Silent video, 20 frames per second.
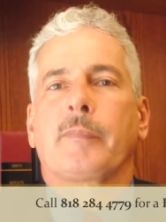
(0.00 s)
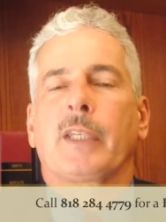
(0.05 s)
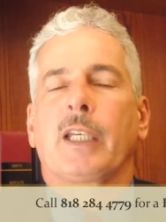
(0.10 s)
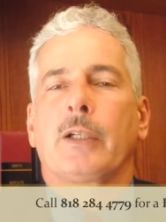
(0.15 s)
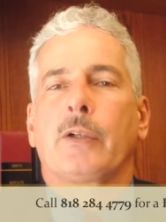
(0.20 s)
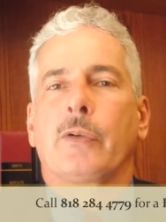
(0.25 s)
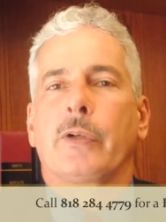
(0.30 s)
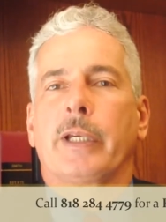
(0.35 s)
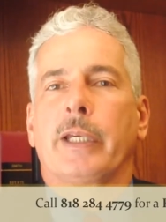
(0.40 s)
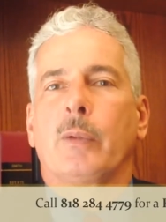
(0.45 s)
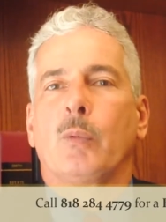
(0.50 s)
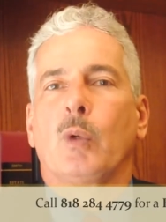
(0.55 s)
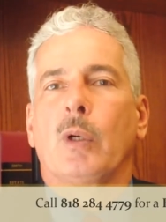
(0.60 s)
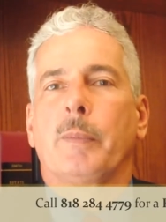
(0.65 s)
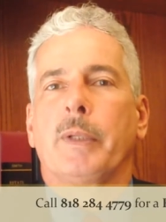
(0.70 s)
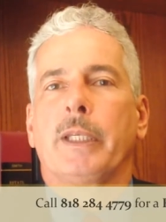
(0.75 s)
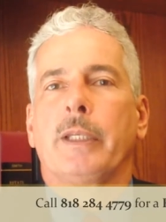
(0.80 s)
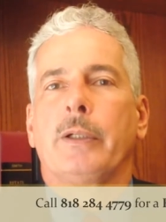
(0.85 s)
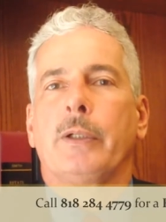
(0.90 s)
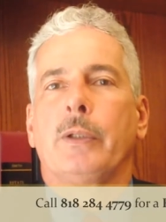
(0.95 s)
Korean
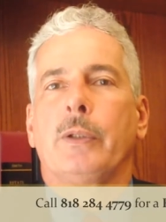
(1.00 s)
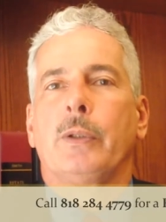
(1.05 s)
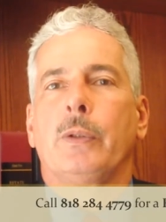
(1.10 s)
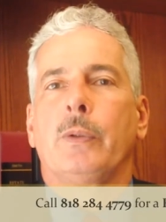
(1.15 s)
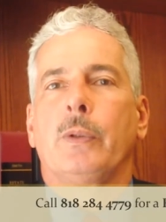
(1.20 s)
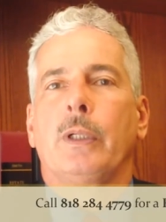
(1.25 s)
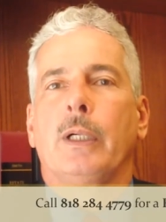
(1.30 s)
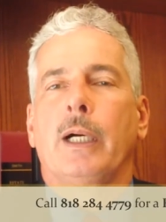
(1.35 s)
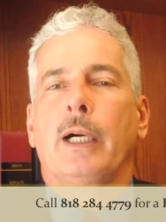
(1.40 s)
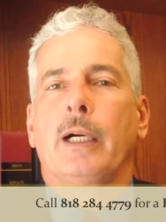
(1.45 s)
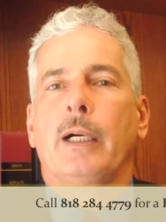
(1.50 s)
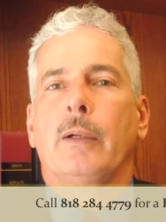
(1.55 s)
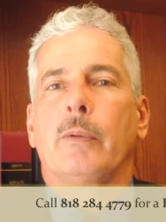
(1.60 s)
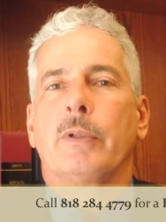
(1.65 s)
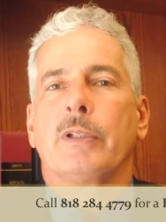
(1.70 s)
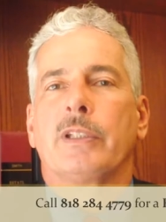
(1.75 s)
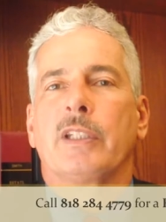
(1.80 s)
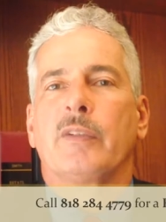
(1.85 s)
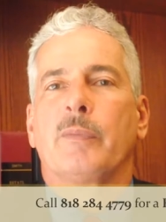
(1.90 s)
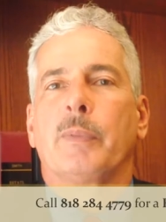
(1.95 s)
woman who
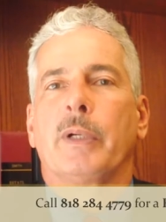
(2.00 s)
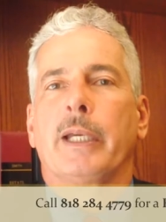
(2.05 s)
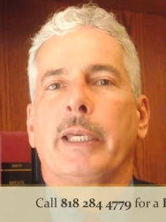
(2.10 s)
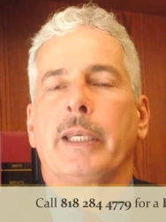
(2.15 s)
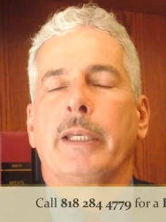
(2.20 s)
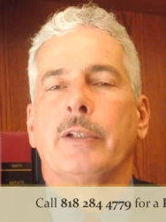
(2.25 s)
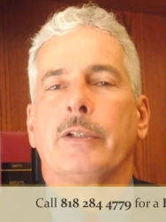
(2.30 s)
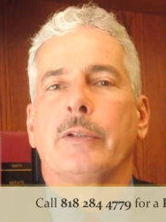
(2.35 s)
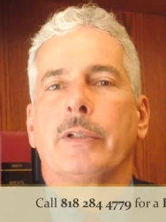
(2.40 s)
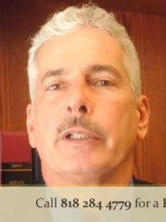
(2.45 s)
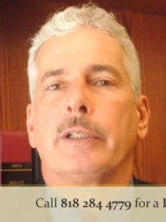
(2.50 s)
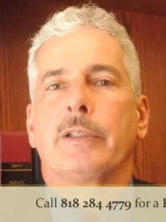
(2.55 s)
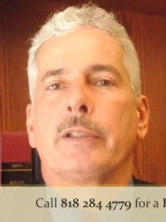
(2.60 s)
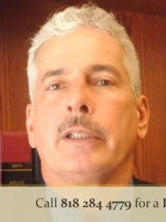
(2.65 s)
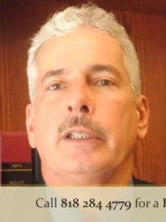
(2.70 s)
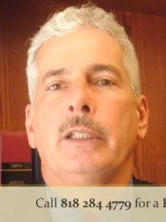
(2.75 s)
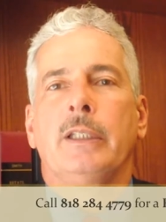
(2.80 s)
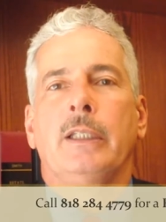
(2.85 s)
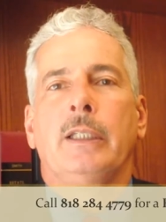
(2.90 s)
received brain injuries,